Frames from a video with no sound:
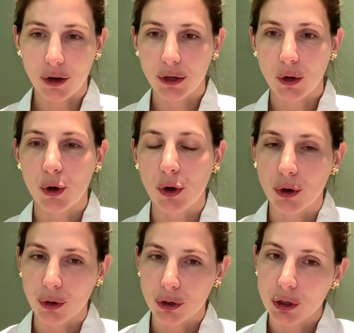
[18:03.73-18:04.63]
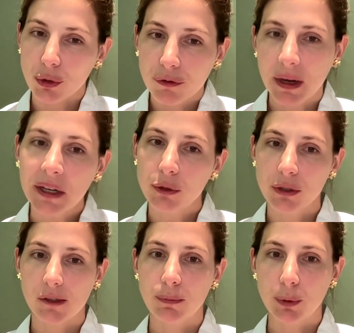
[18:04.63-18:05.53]
Or do you find
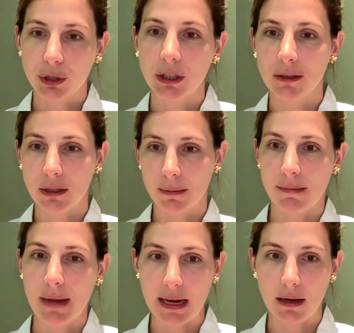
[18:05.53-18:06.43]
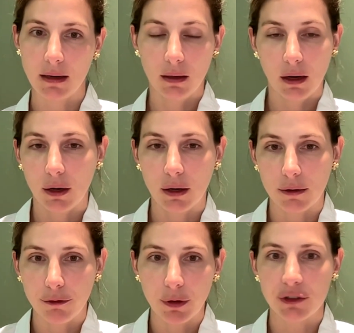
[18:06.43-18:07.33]
yourself pushing to make
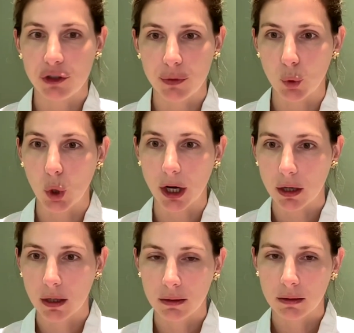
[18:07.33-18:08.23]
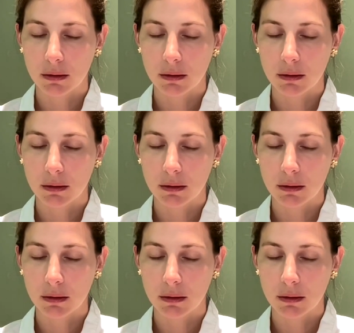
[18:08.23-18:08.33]
a friendship work?